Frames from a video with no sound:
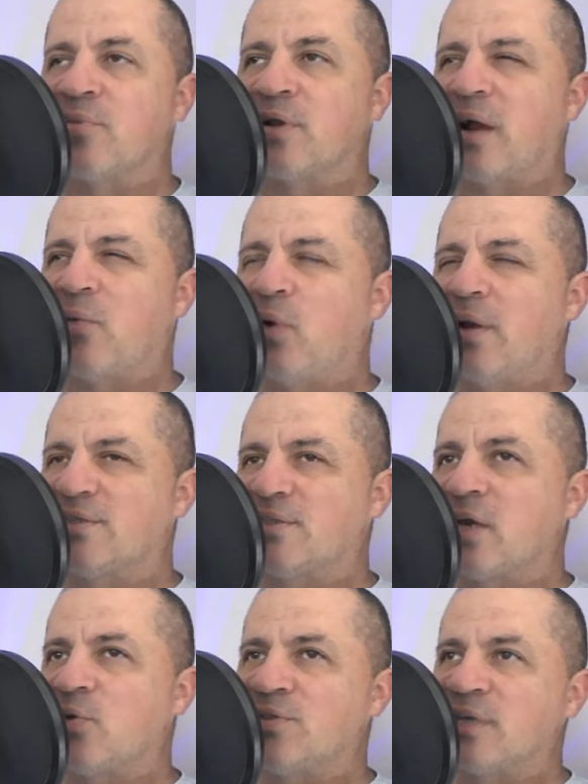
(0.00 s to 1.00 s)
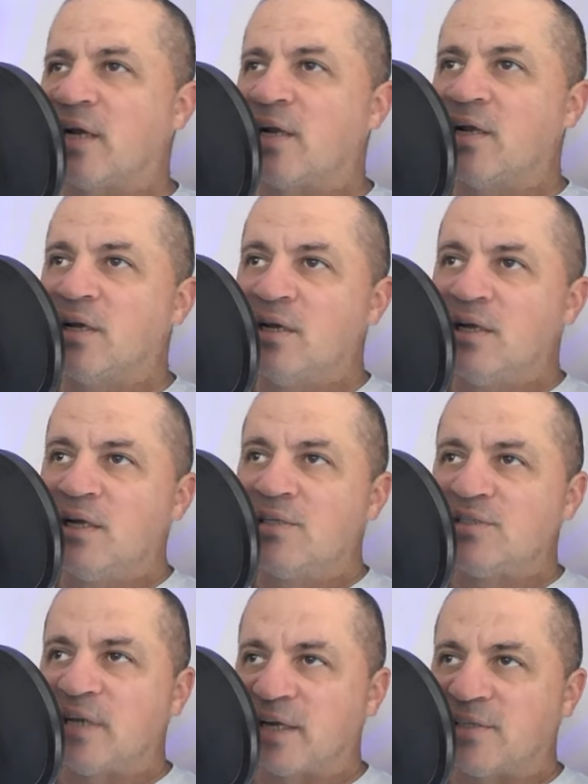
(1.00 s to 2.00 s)
But I want to say it was that
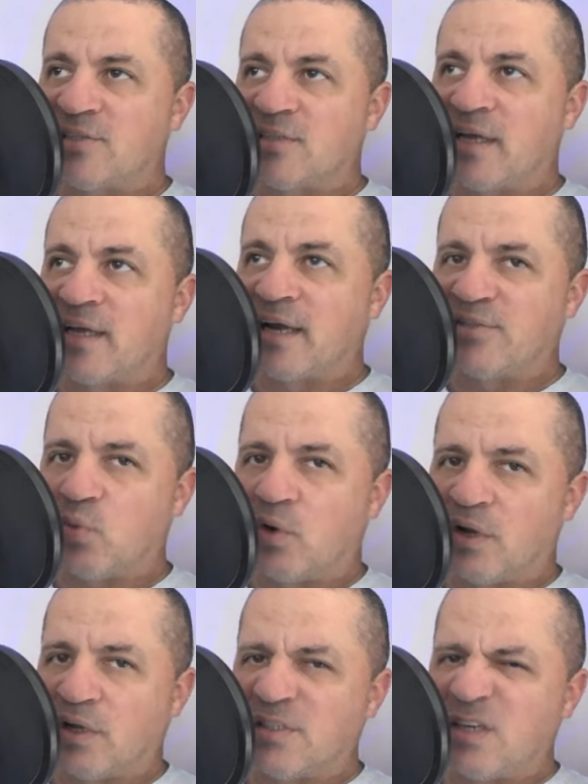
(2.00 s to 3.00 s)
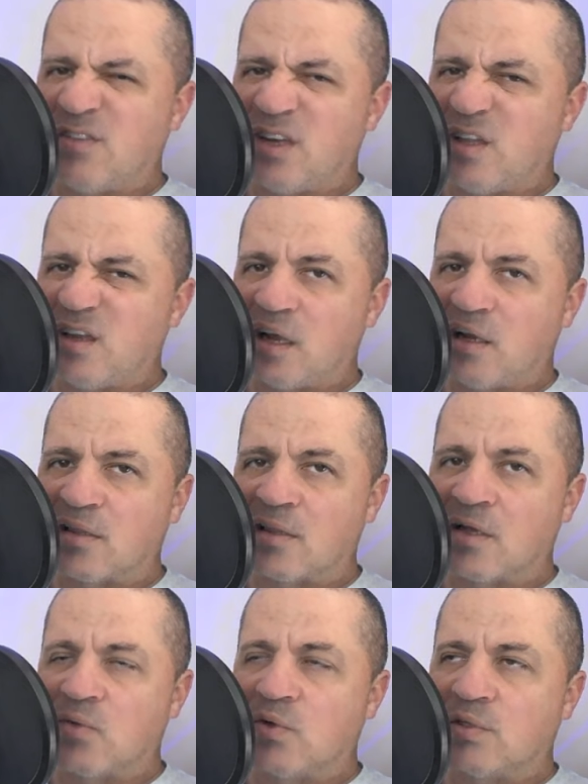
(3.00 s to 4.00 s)
second Snake Eyes one on TV that I didn't
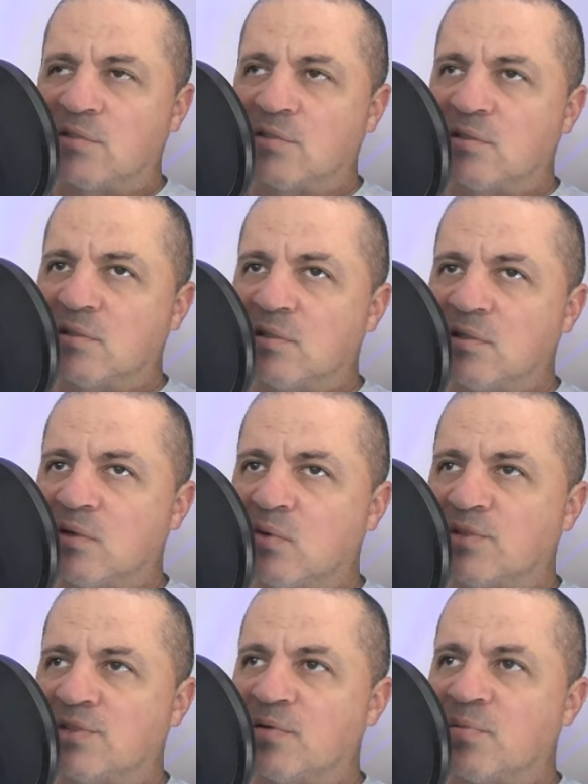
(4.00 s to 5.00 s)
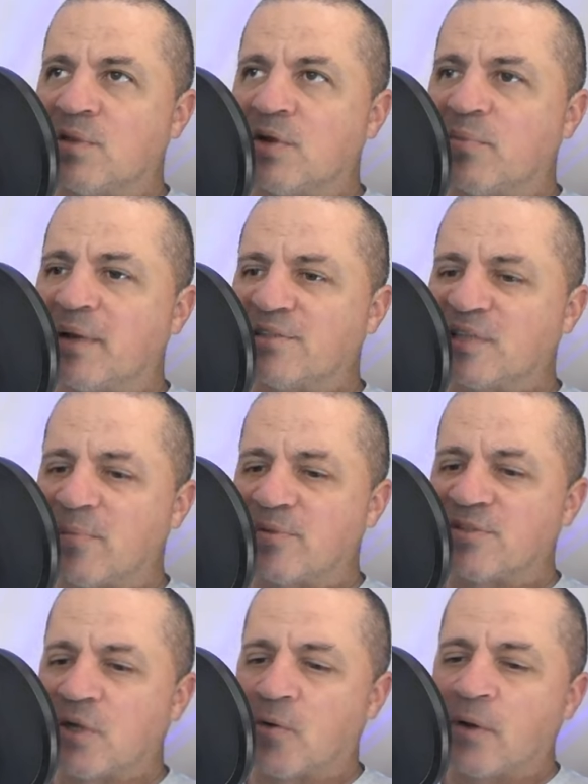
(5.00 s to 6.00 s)
think was was their their best
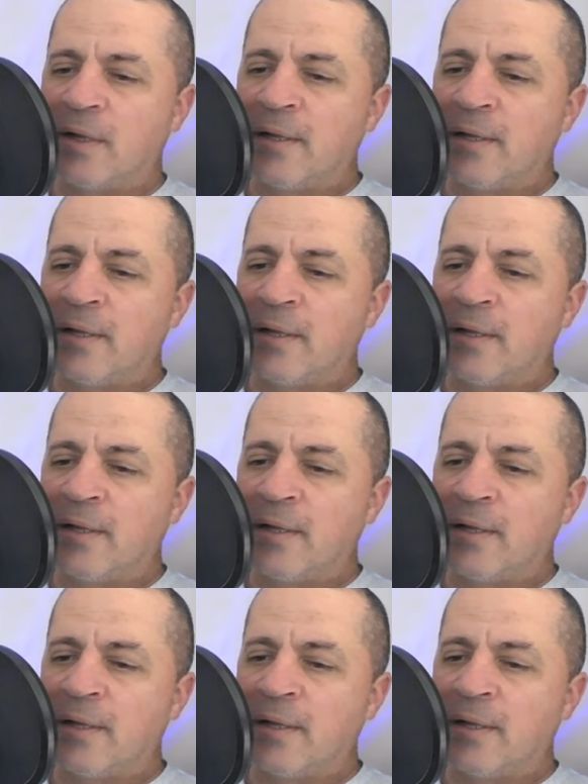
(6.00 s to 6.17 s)
episode.